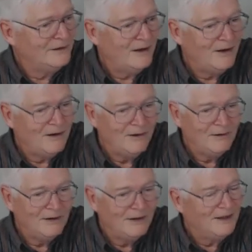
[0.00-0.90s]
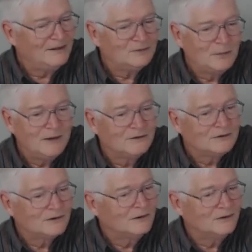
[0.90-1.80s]
No, his
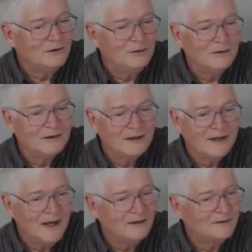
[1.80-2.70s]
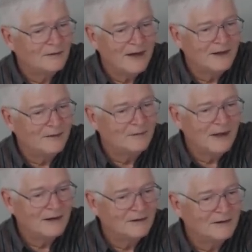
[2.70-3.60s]
peers are going to do what they can to drag him
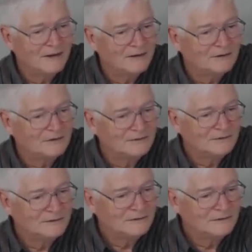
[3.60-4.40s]
down the ditch.